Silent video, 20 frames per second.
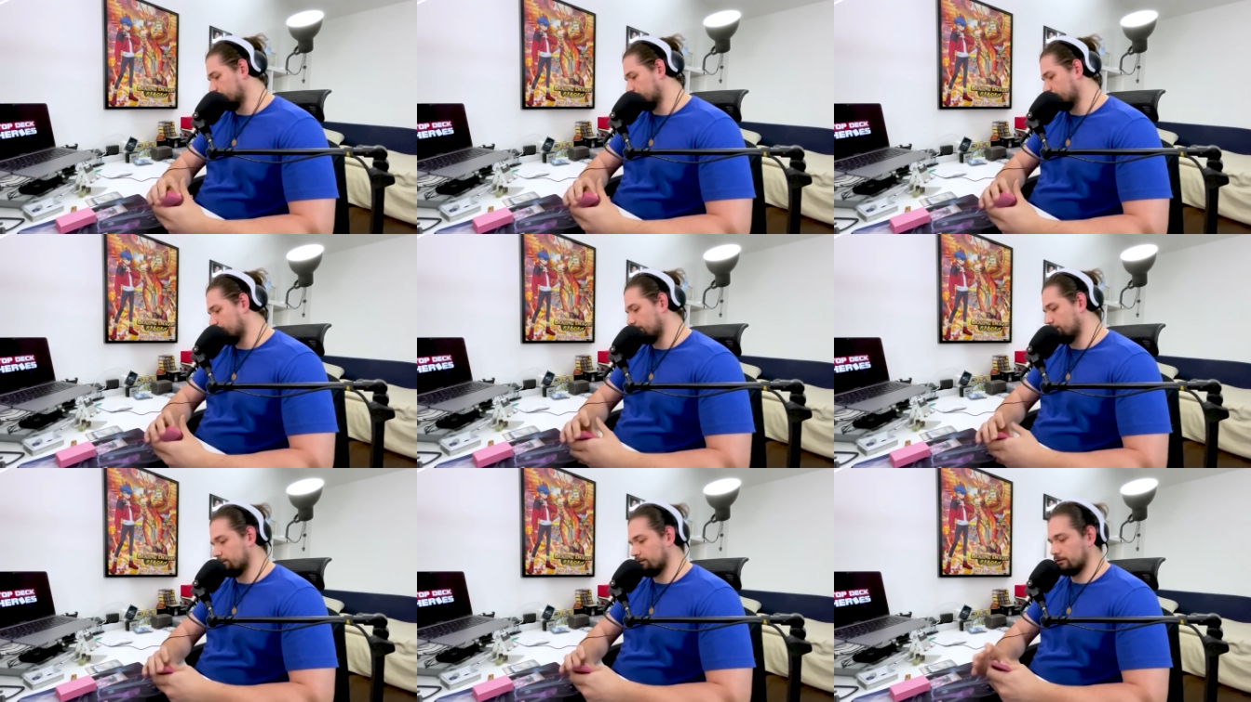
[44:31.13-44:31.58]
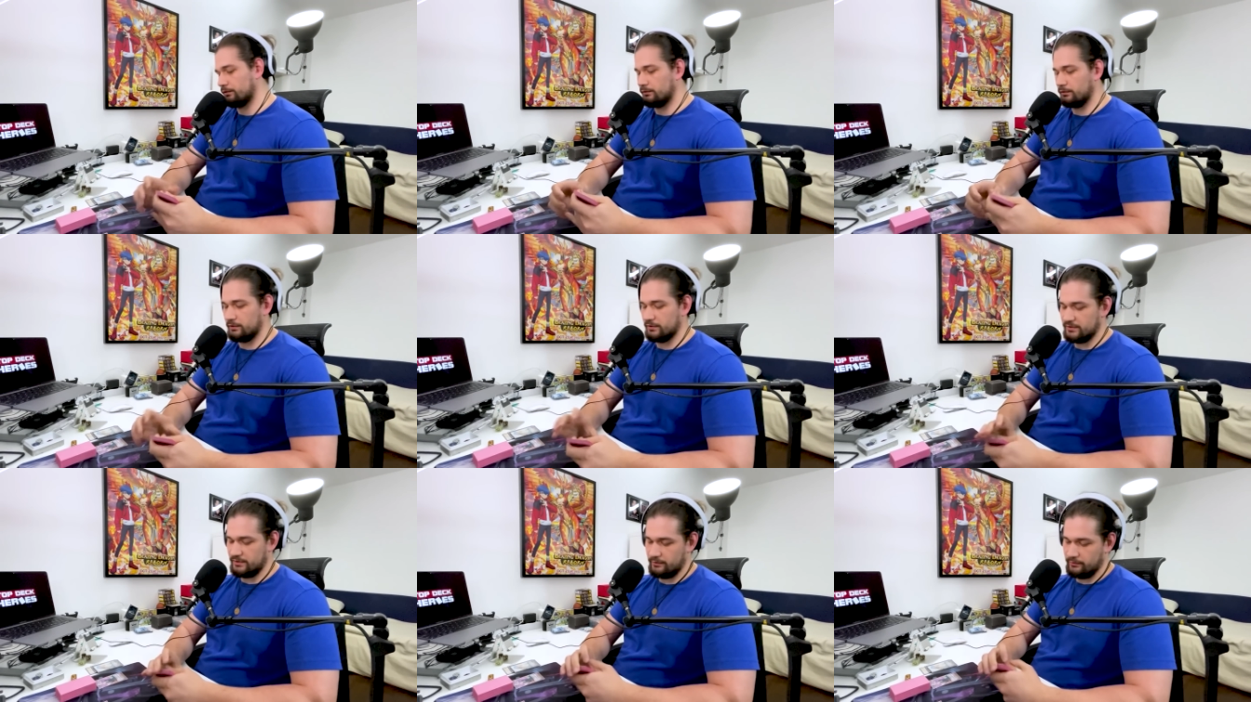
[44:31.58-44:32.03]
do
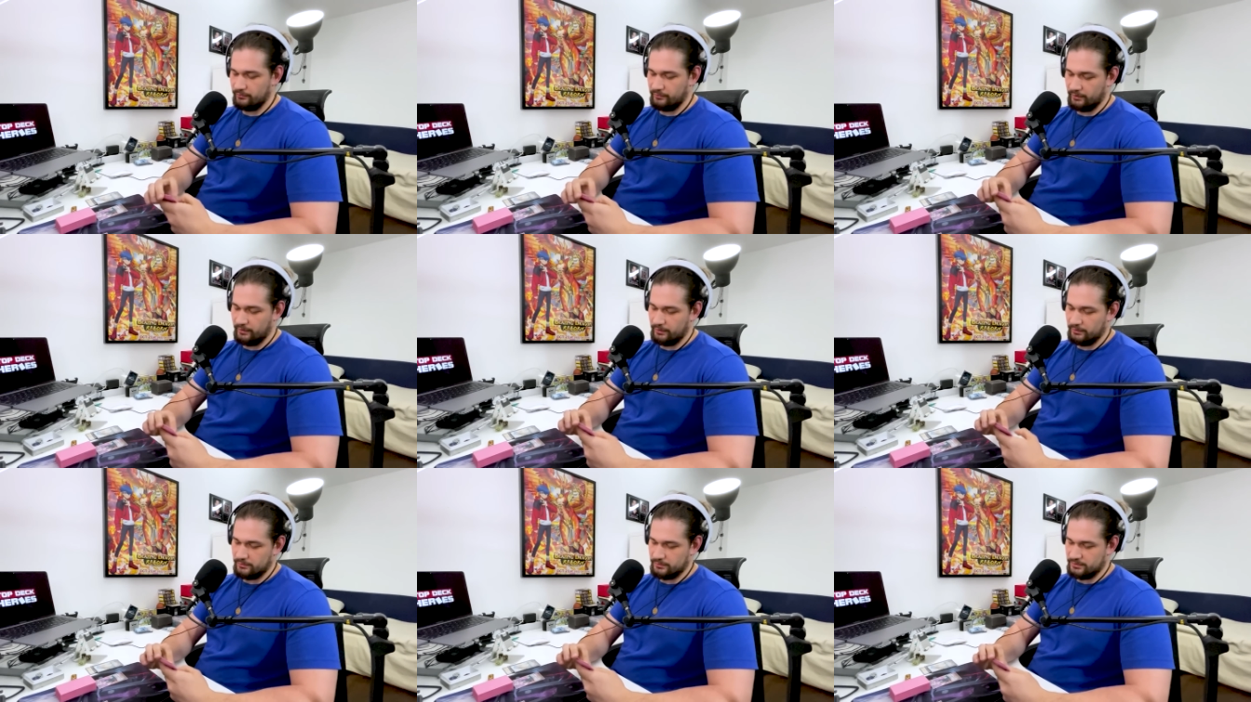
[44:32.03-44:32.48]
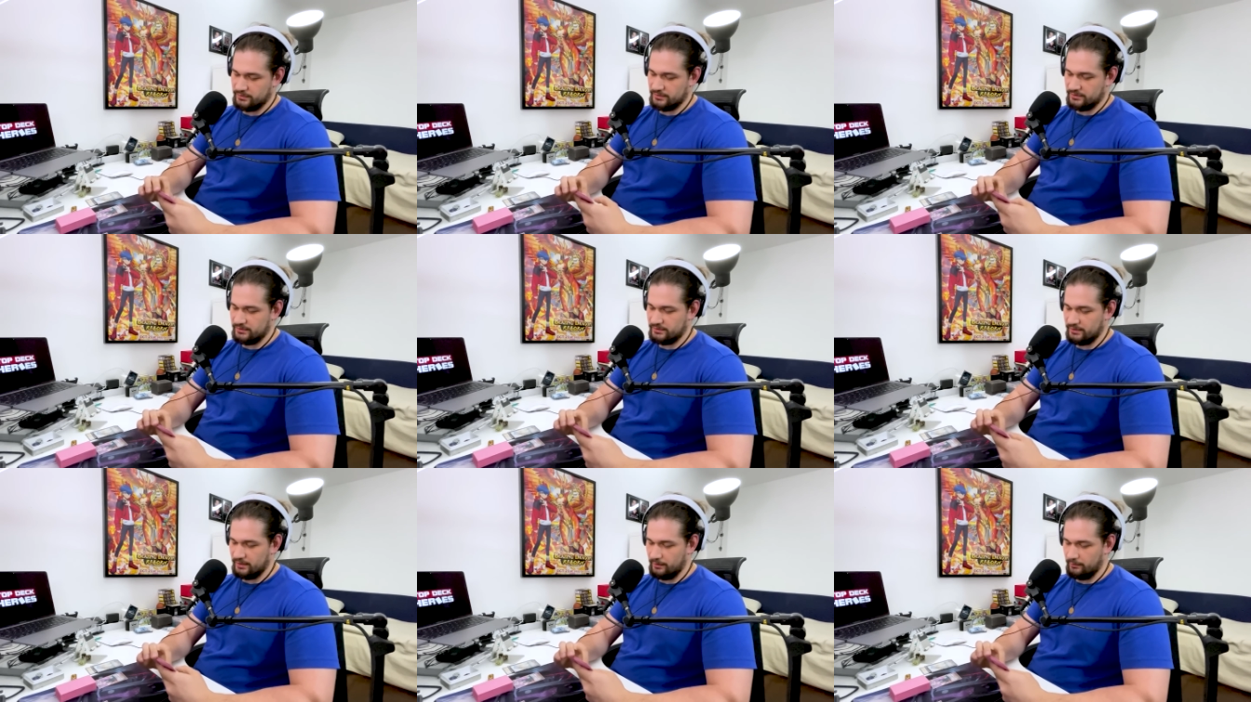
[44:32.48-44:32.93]
because everything else
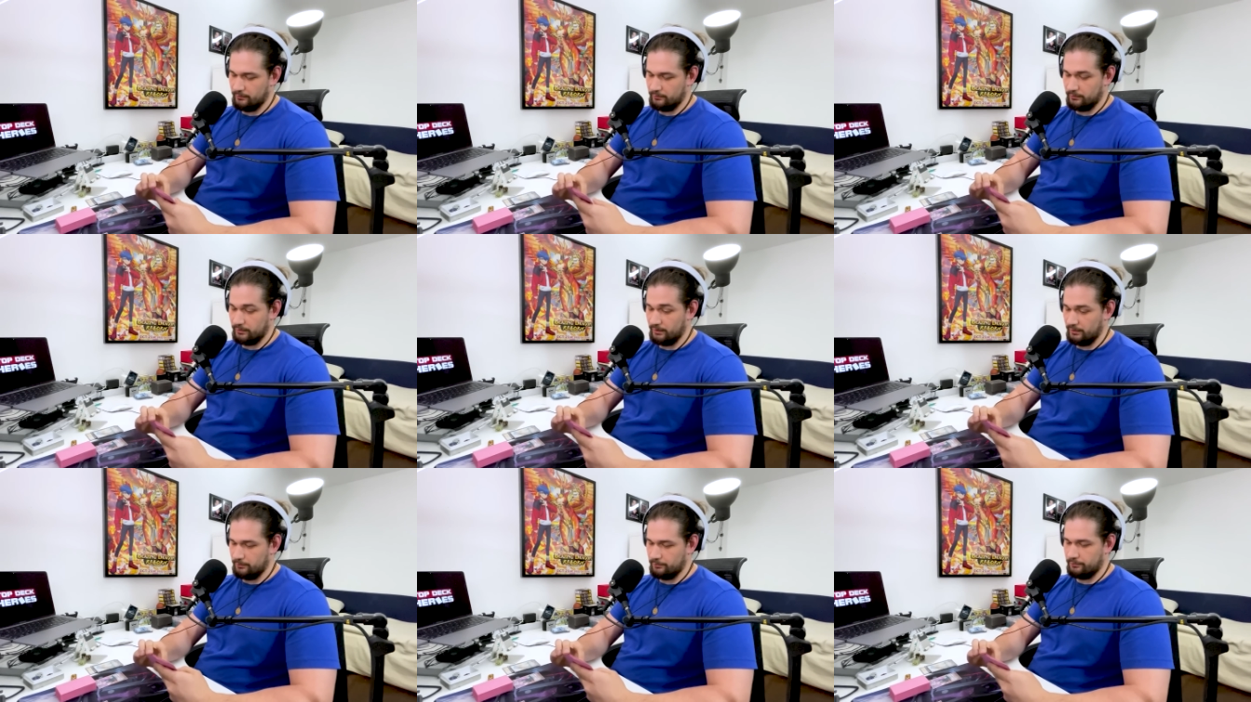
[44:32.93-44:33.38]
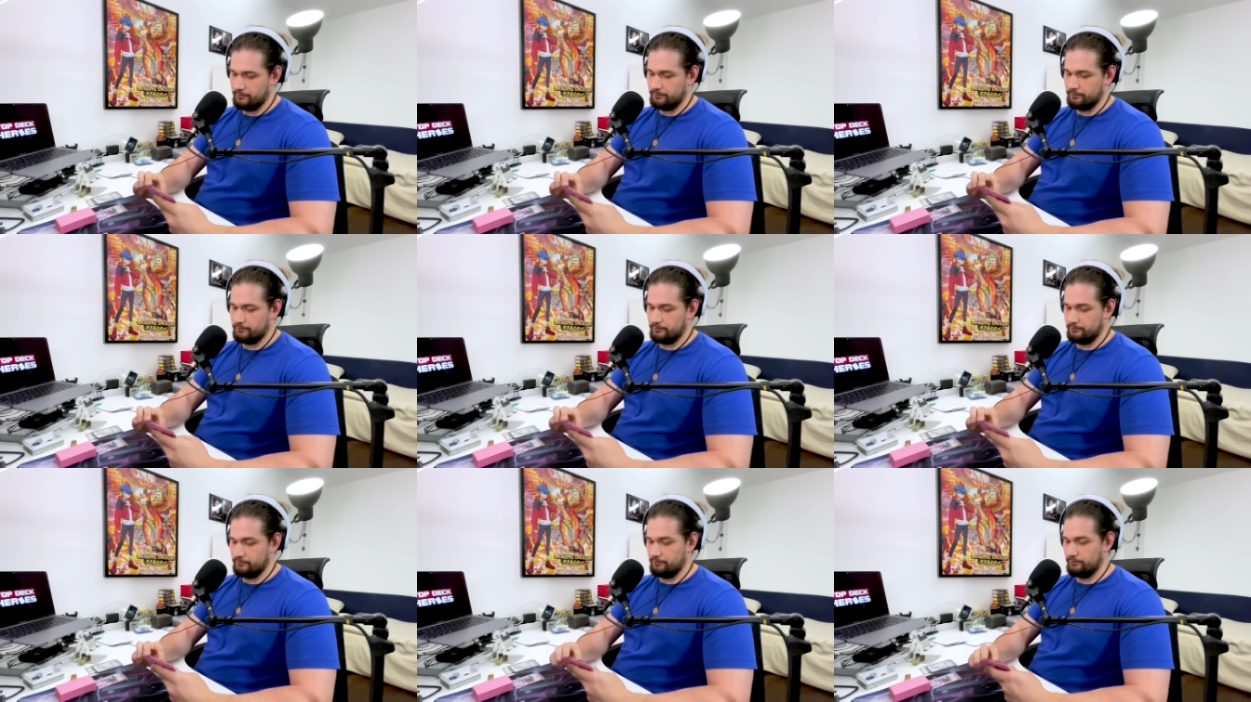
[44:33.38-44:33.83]
is not really
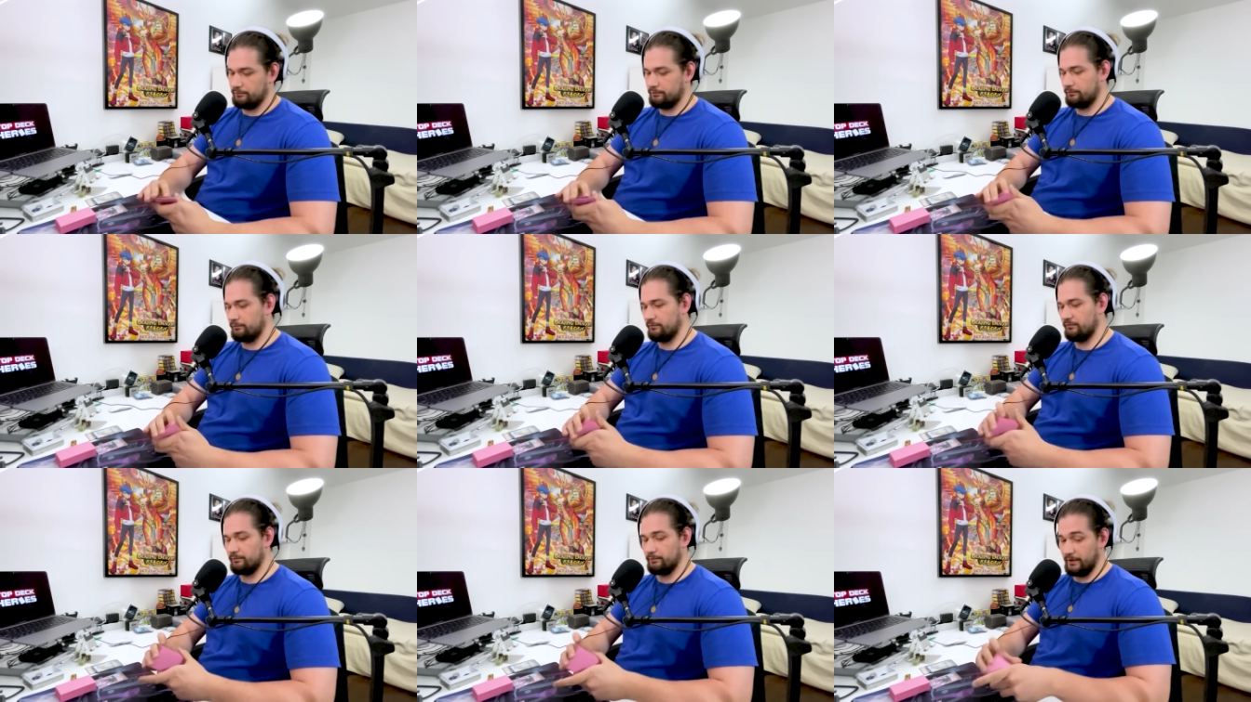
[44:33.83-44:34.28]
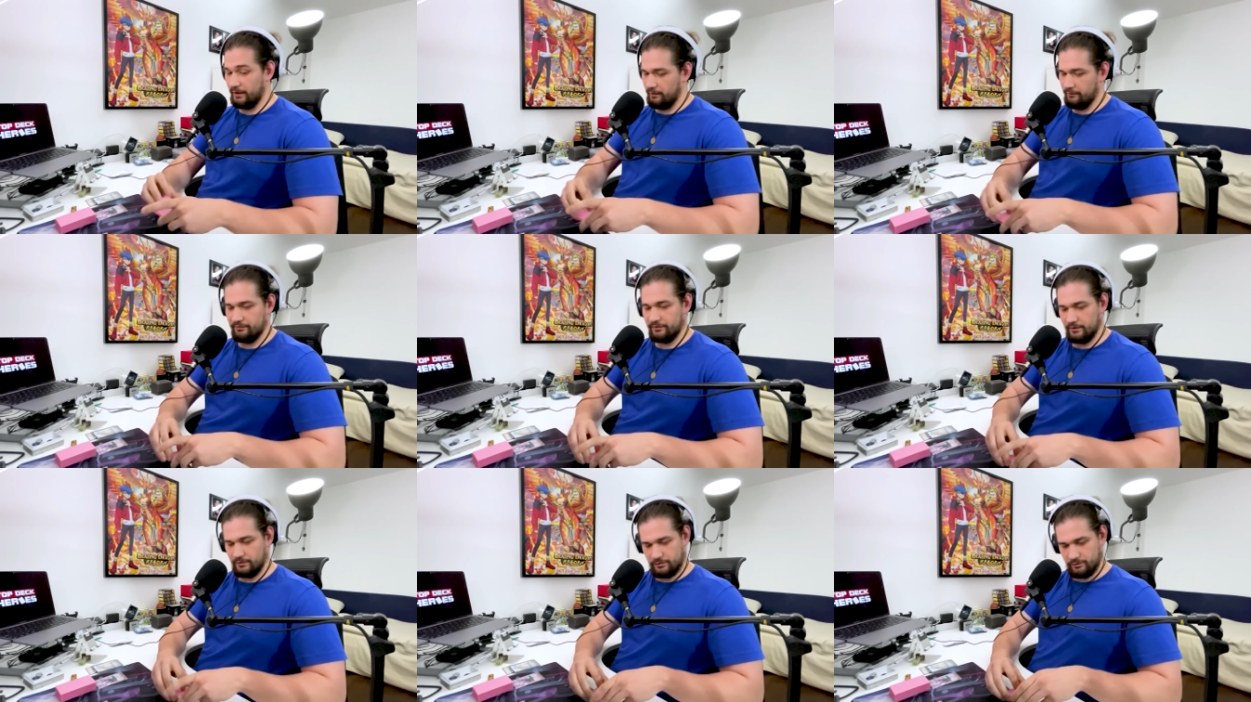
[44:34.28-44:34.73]

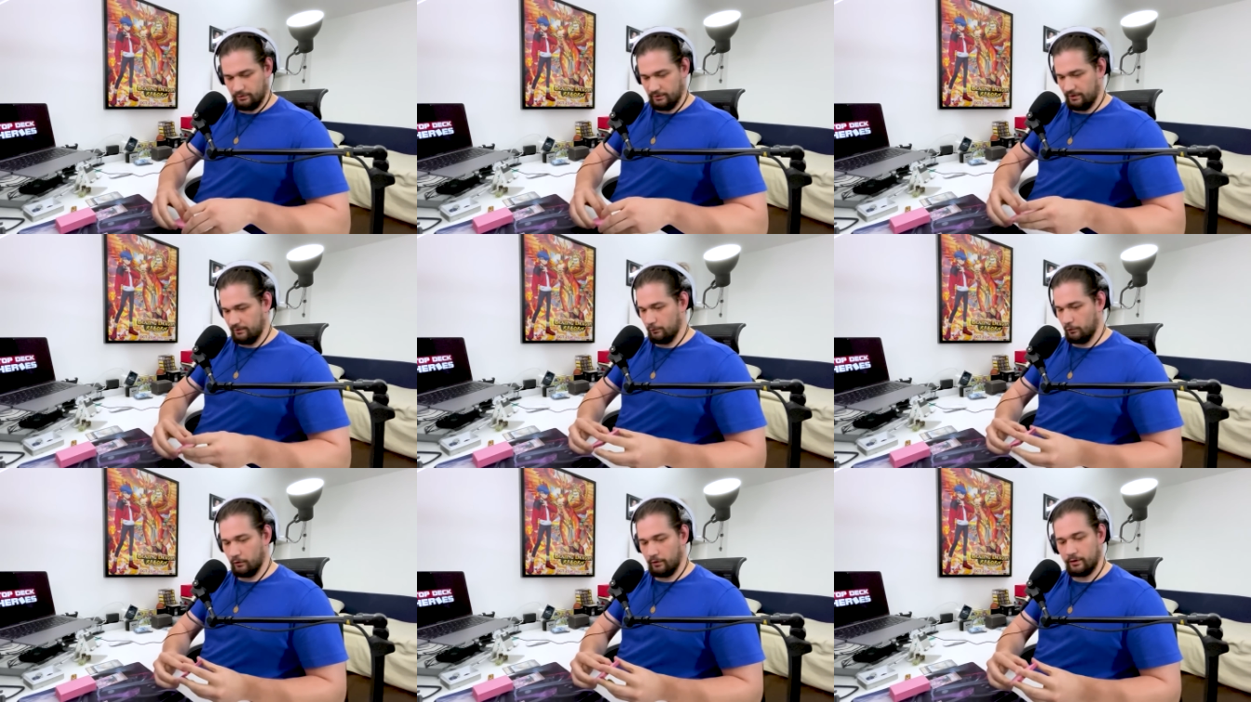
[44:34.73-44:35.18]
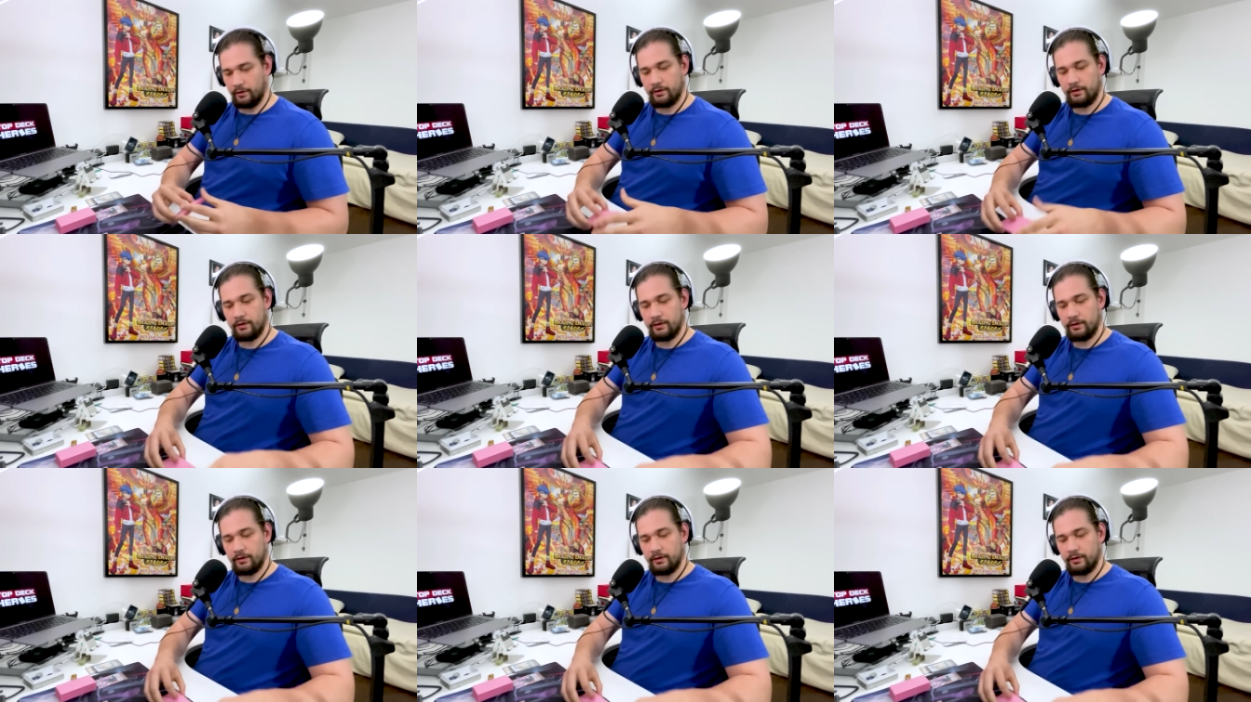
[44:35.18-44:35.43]
beneficial anymore.